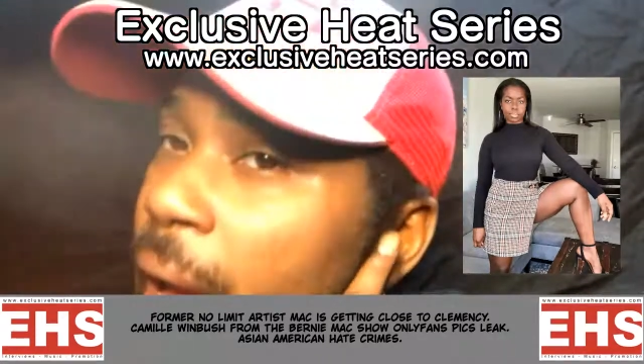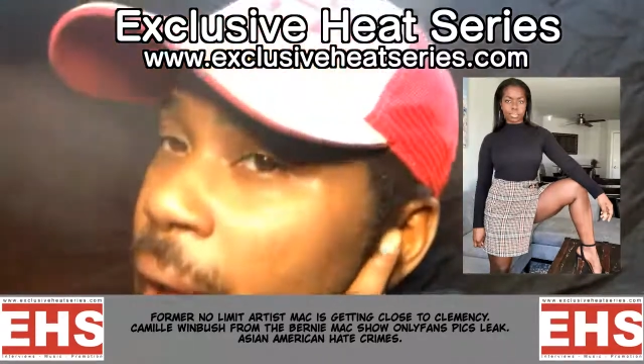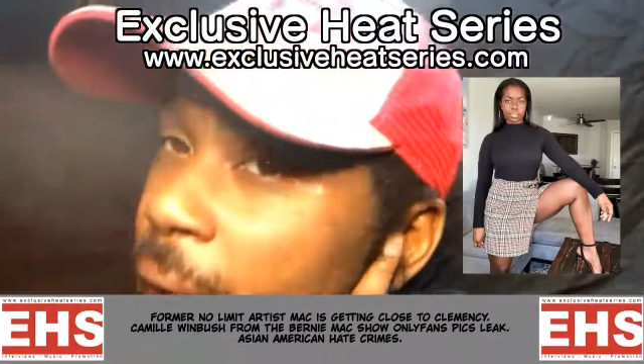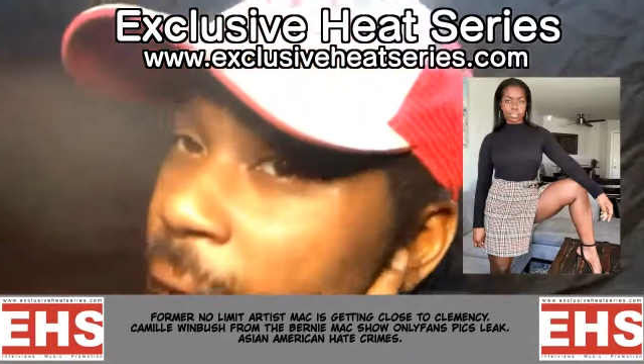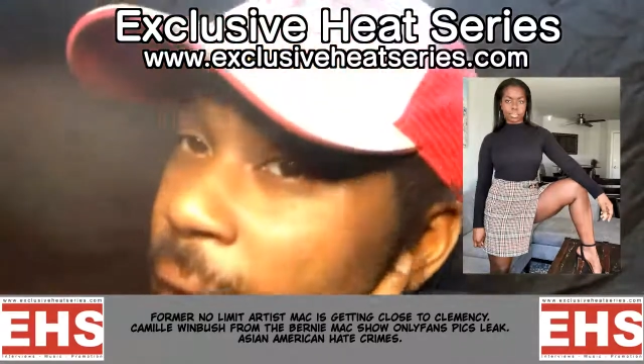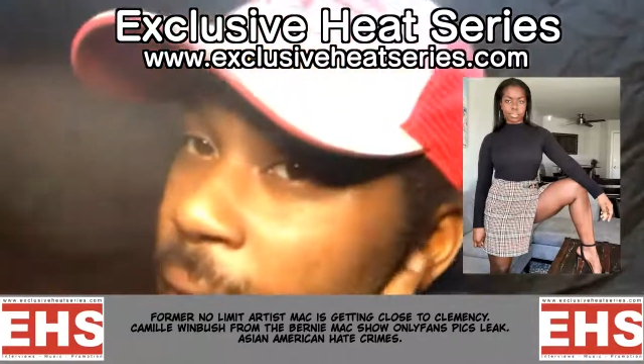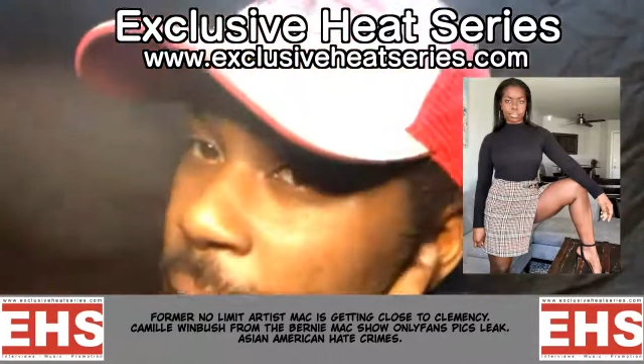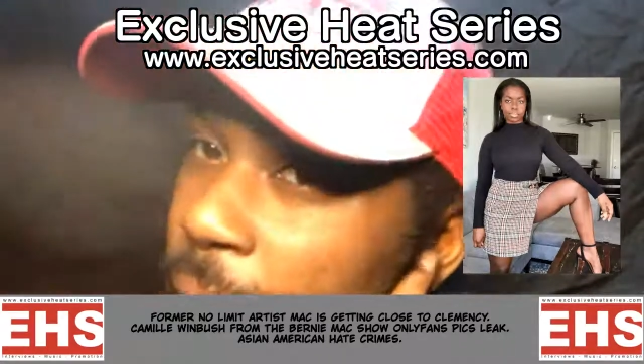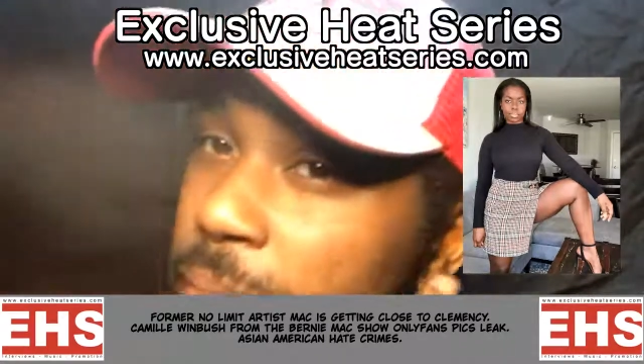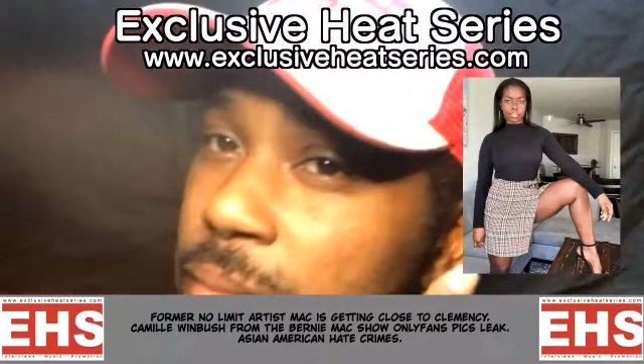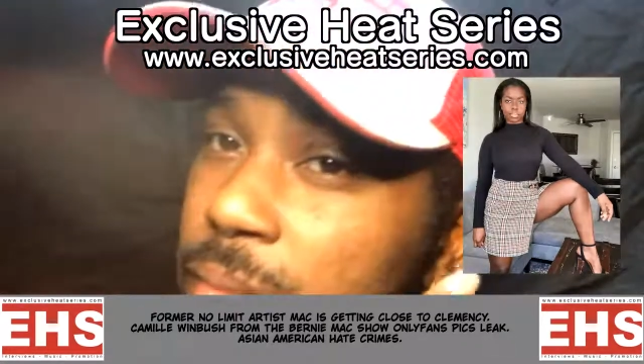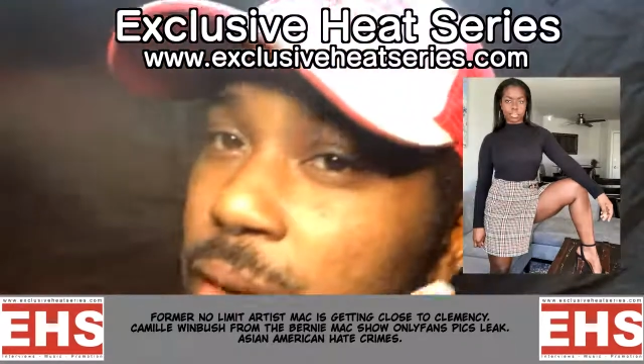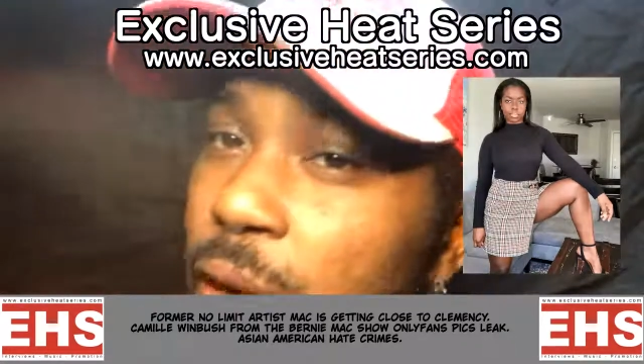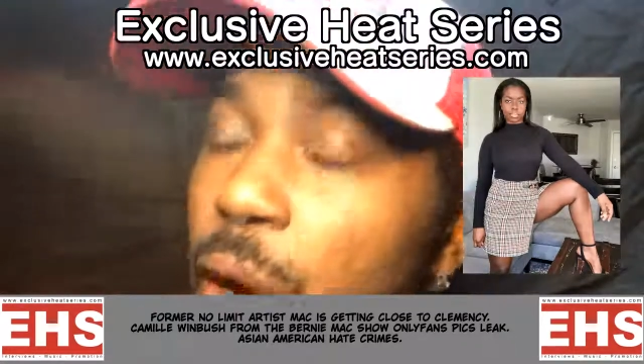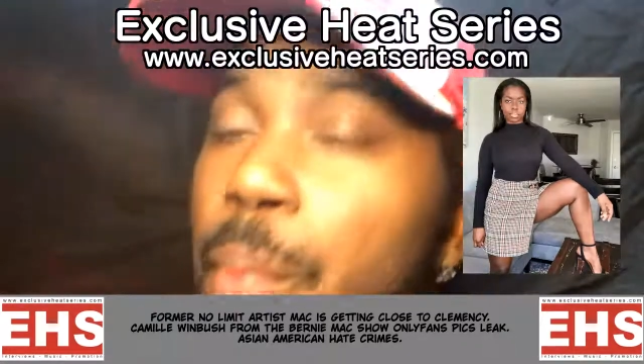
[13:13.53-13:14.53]
and
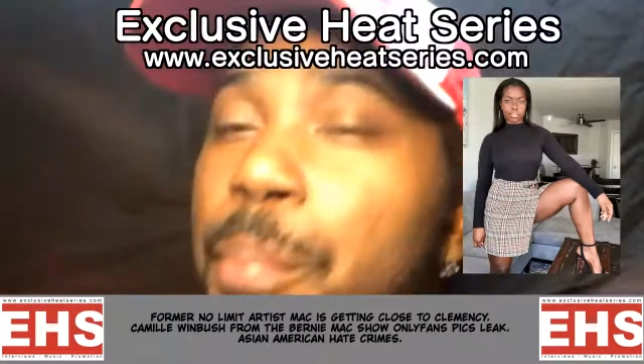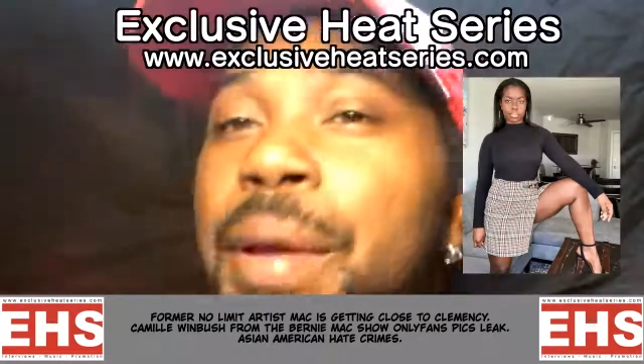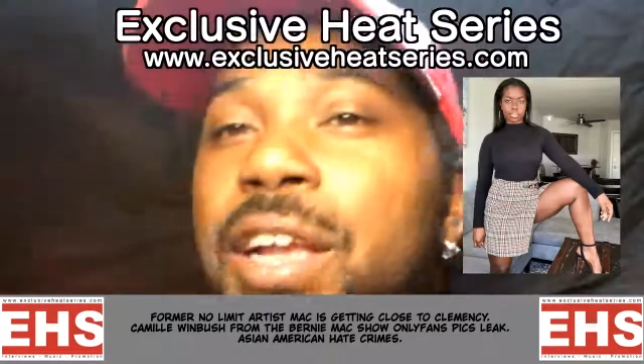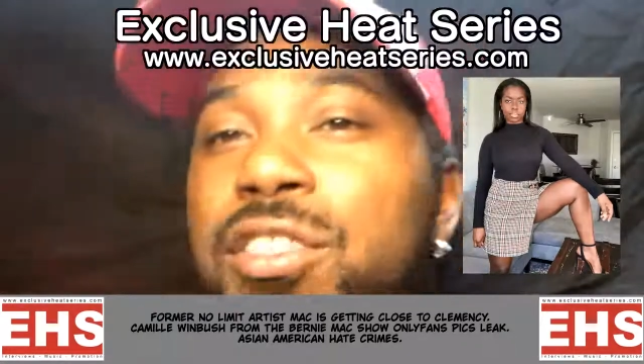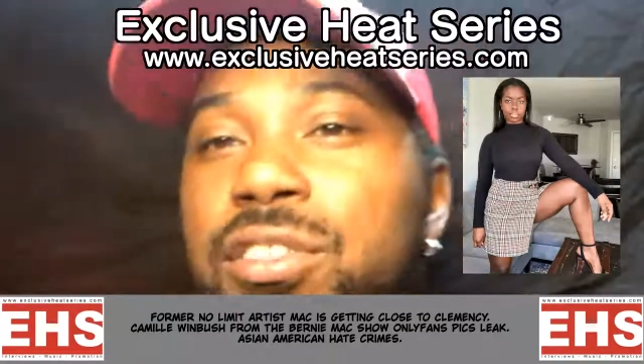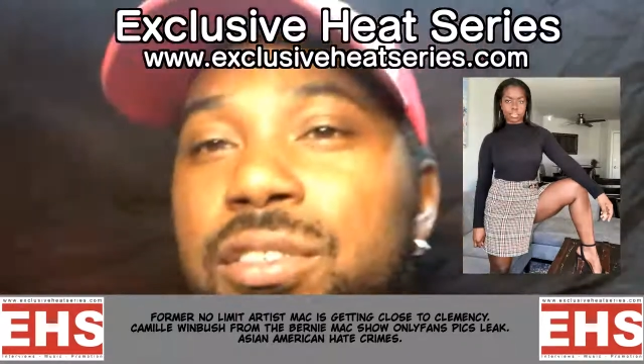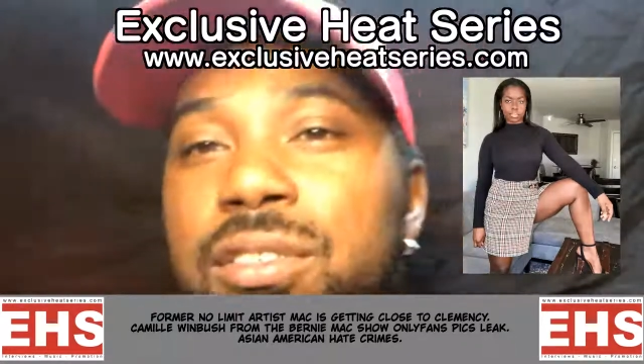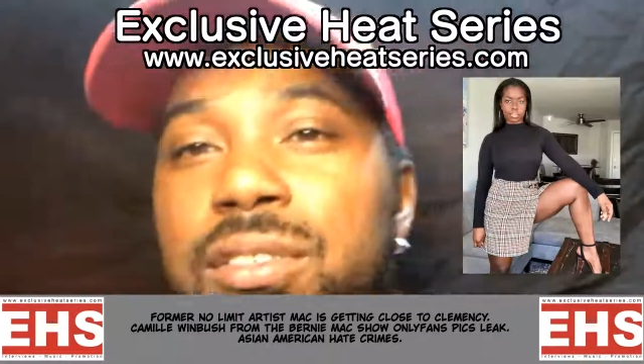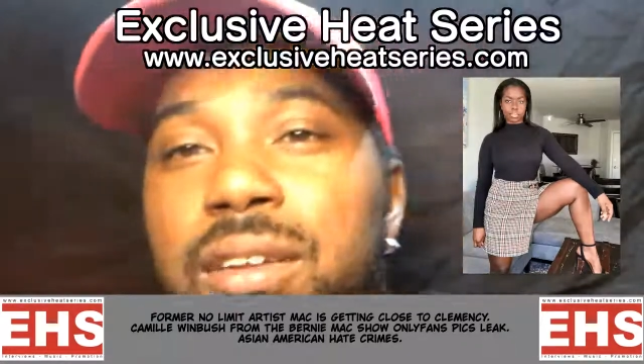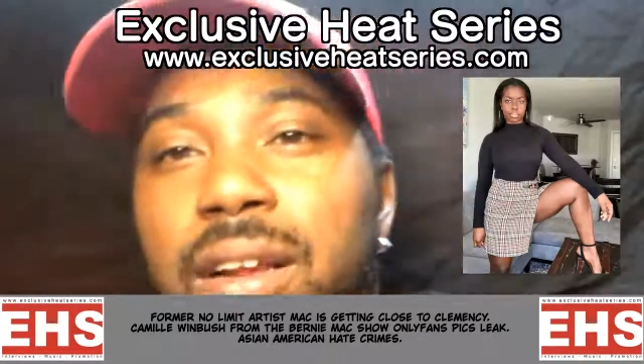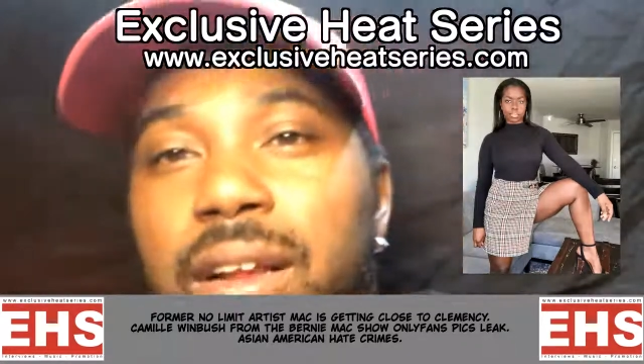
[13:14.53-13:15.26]
her pictures